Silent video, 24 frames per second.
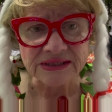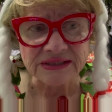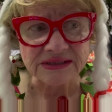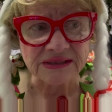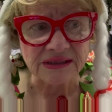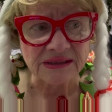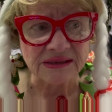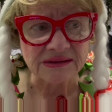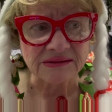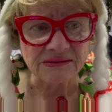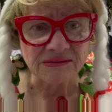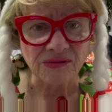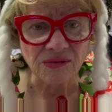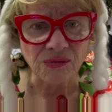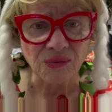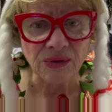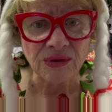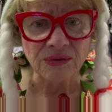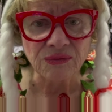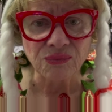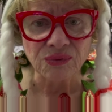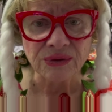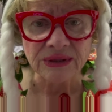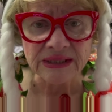on
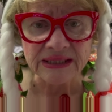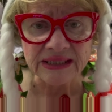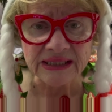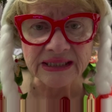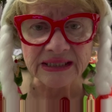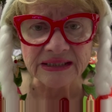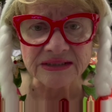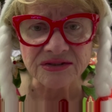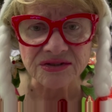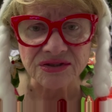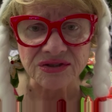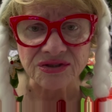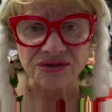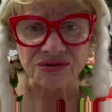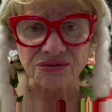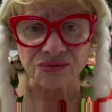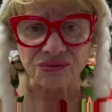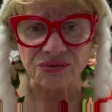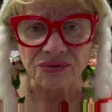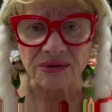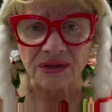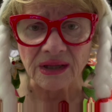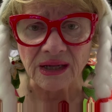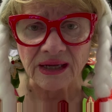what really gets us
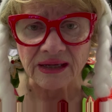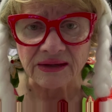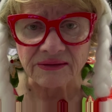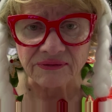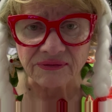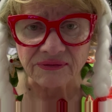through life,